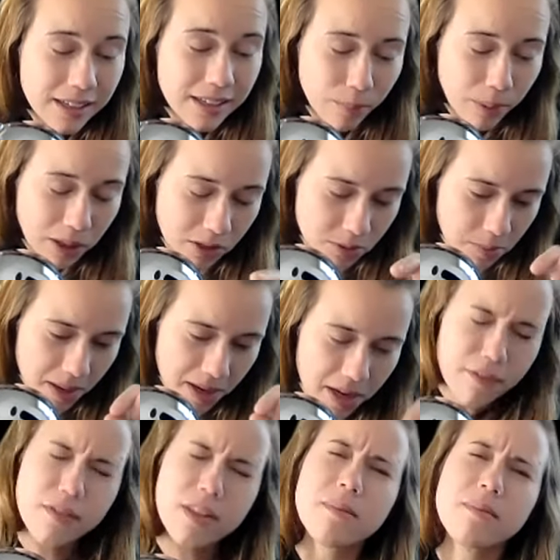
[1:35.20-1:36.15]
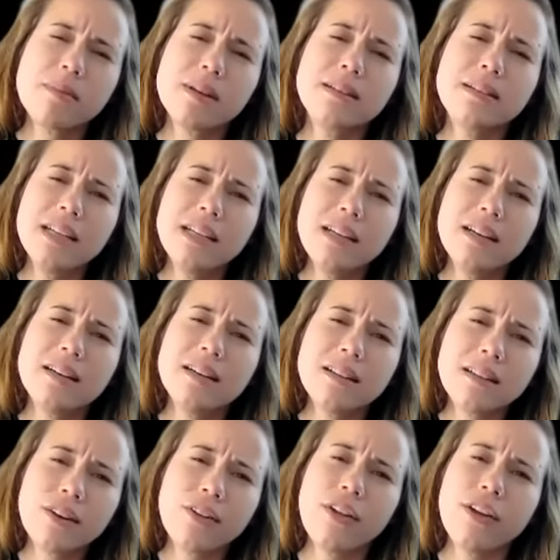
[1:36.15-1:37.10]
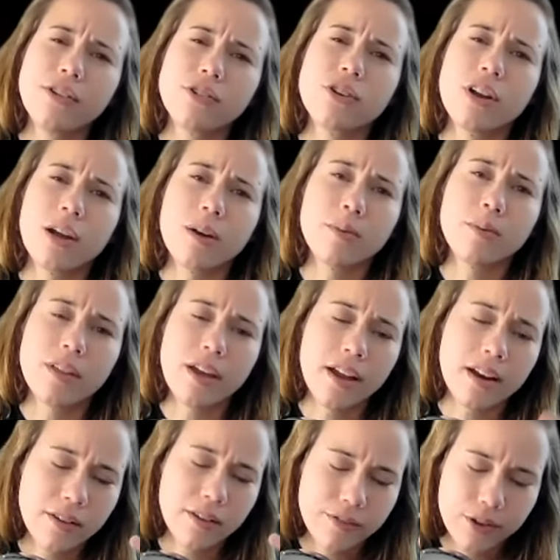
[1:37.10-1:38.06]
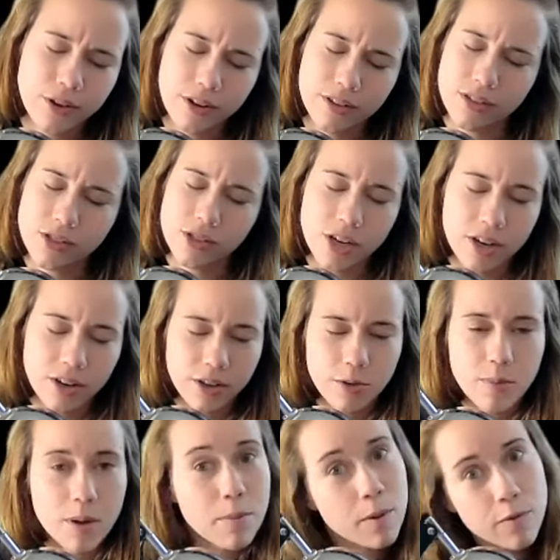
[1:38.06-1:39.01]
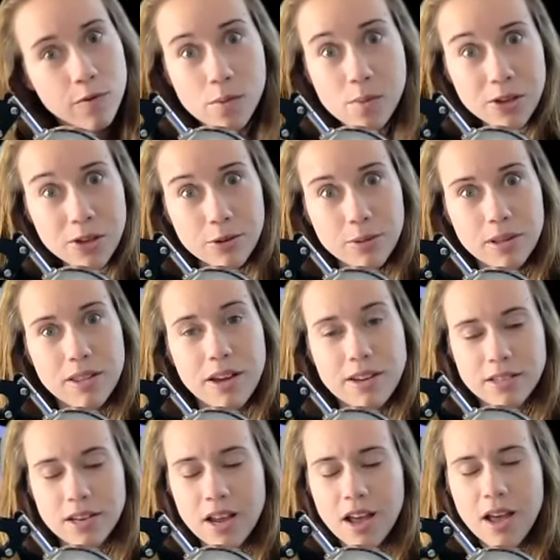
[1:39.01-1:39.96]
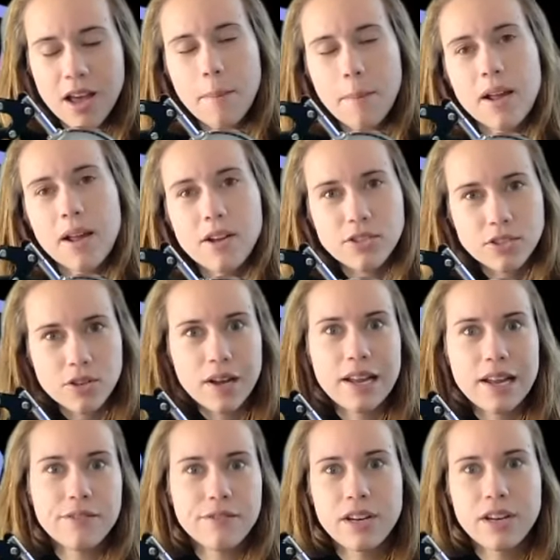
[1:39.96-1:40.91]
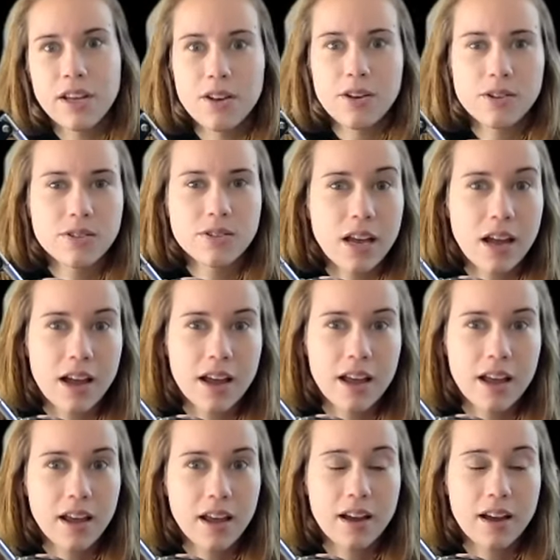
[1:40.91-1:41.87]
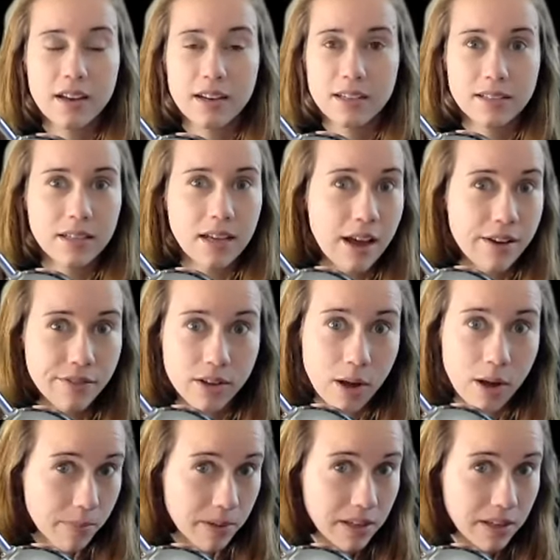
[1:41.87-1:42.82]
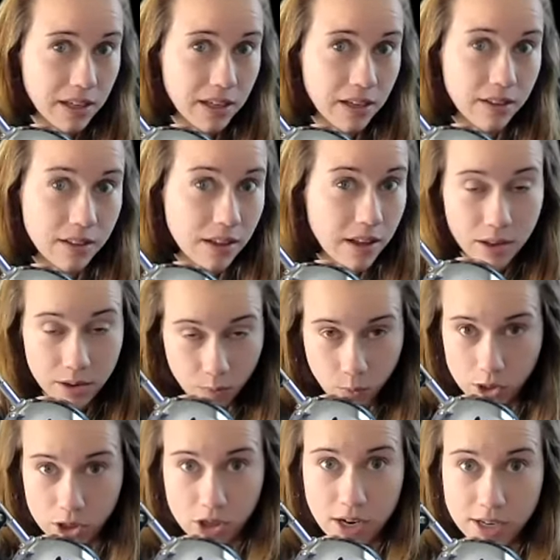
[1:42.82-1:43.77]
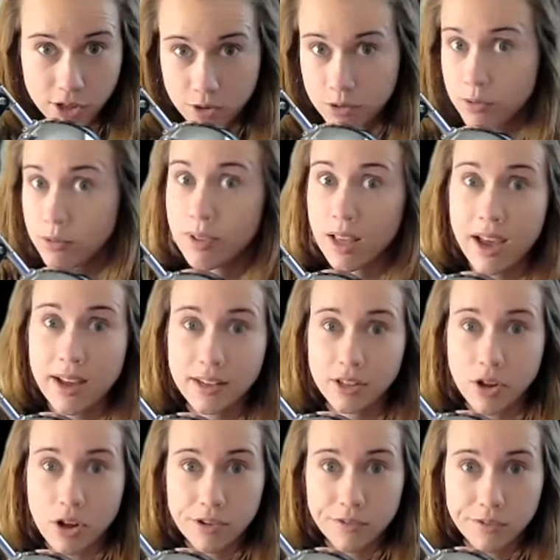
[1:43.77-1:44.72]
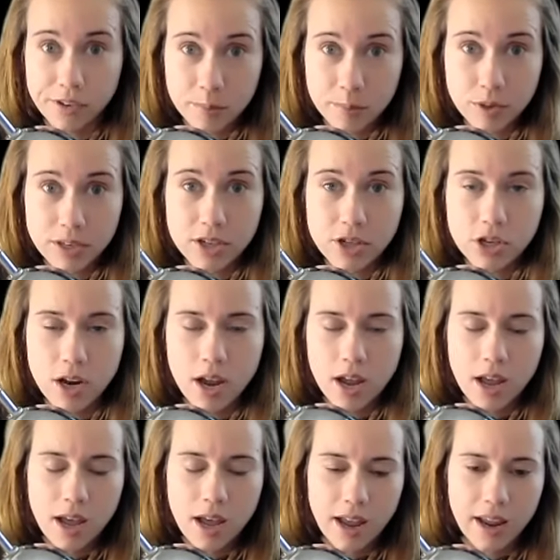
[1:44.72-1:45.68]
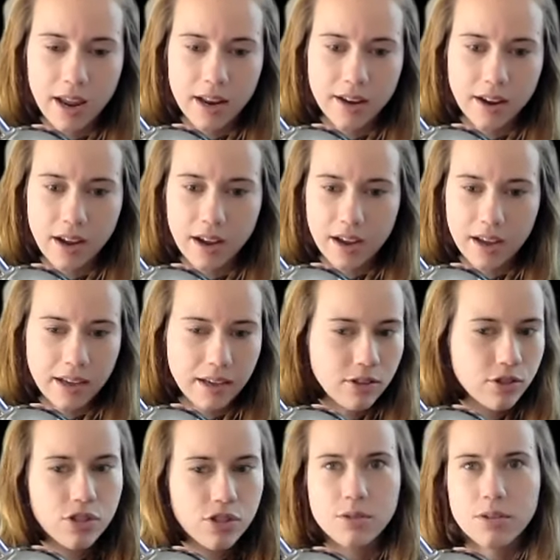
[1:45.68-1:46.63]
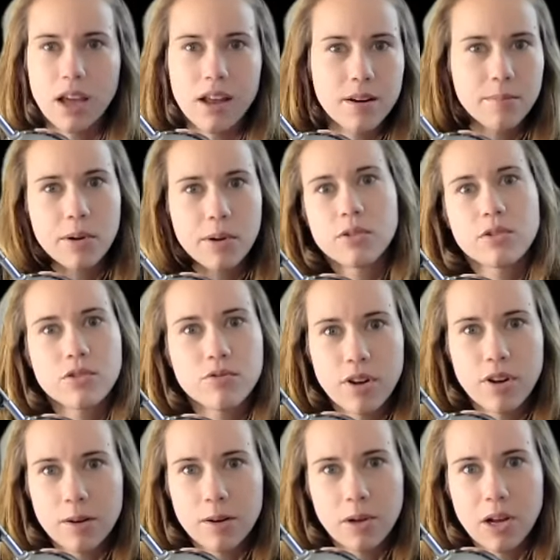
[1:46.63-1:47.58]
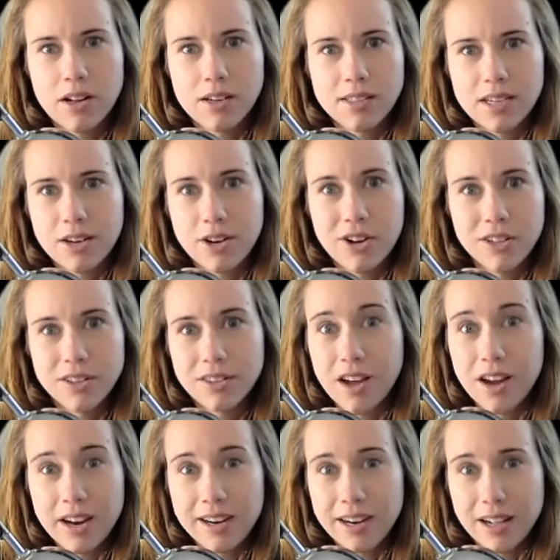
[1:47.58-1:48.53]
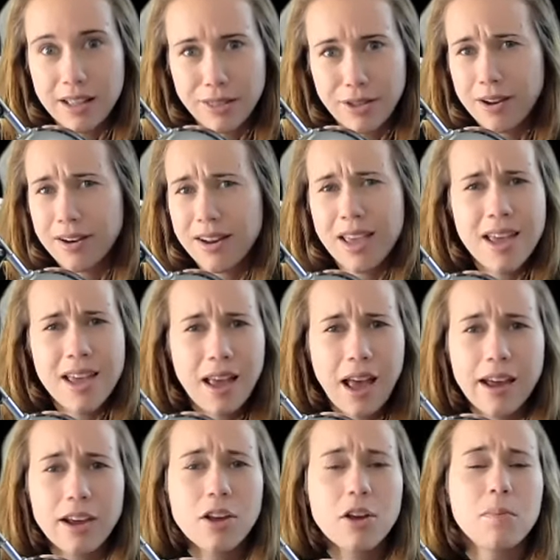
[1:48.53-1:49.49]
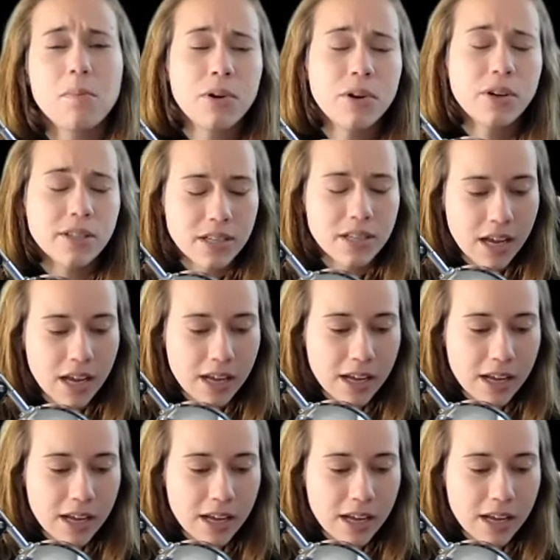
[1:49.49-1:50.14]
because many of them need a little extra help with that. If you're on this channel, you might be familiar with us. But I also edit videos. I uh, have a company in which I do that. It's called VidBridge and I just kind of post random content online. And I thought, hey, I could put